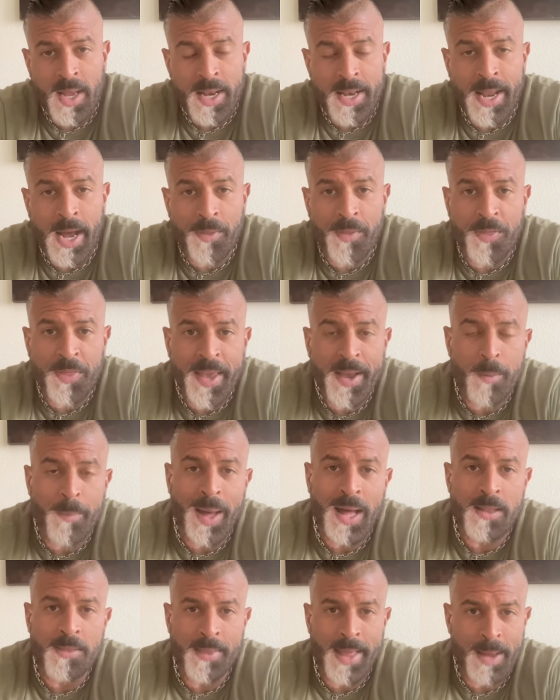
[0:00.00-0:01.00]
Now, the thing
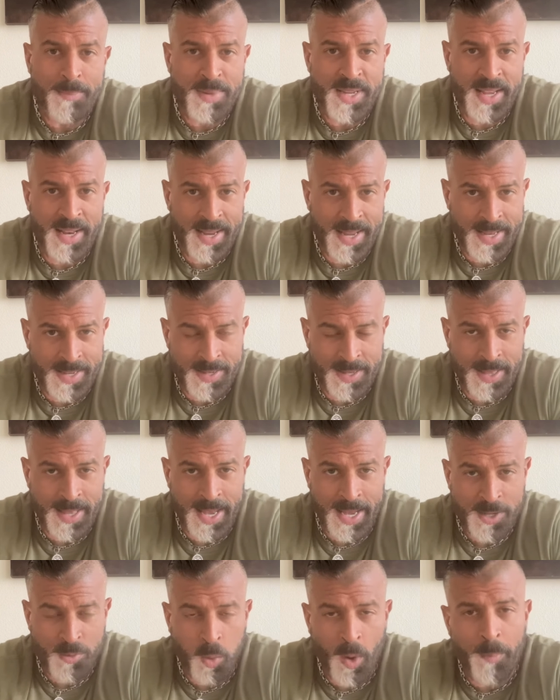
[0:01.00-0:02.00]
about leptin is
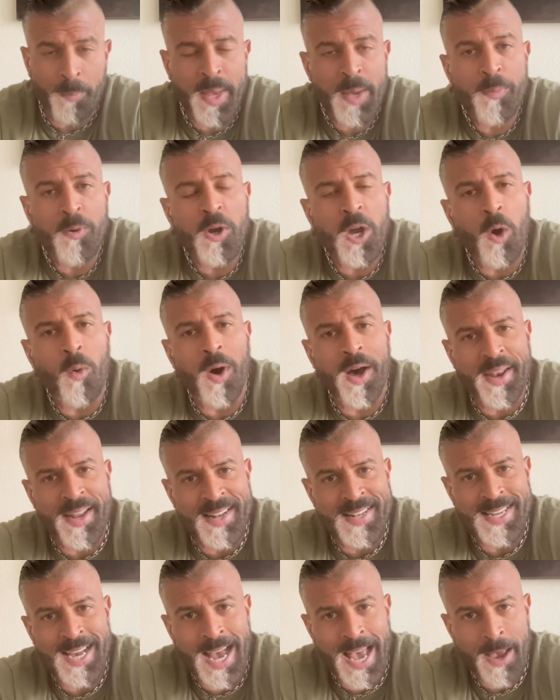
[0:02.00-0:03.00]
this. When people go on a
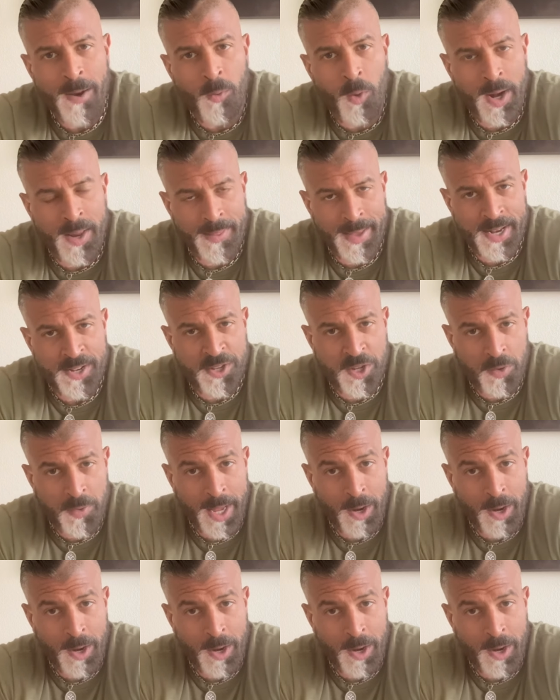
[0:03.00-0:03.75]
diet, what do they do?